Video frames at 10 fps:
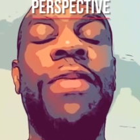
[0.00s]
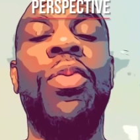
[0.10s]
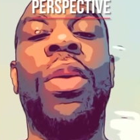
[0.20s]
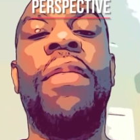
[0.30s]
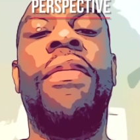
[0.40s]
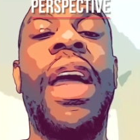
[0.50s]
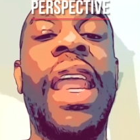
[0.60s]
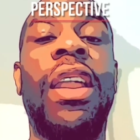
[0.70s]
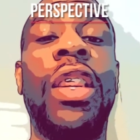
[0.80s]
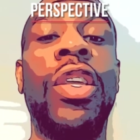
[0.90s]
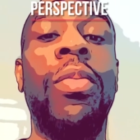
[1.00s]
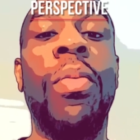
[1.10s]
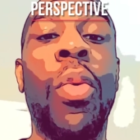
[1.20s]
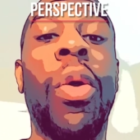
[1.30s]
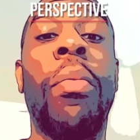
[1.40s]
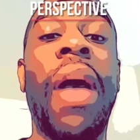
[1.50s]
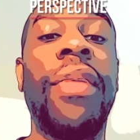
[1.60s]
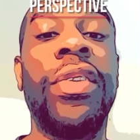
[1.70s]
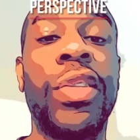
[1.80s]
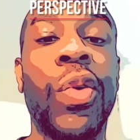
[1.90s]
If you want to find out a little bit more
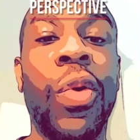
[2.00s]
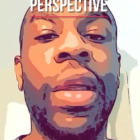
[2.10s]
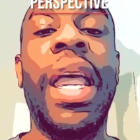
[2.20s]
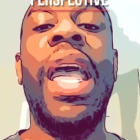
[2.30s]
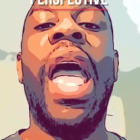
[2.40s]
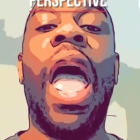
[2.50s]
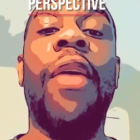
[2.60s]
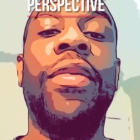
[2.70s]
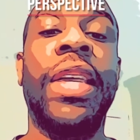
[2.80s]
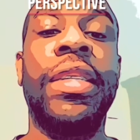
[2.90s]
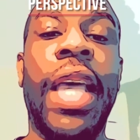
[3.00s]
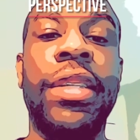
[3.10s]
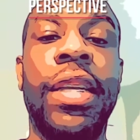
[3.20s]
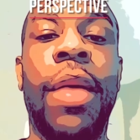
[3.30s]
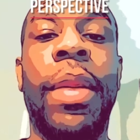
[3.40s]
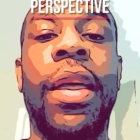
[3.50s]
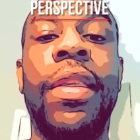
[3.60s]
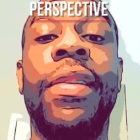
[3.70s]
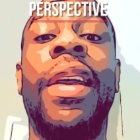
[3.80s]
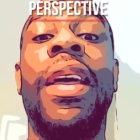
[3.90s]
about the story, how everything is actually coming
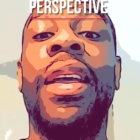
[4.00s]
together,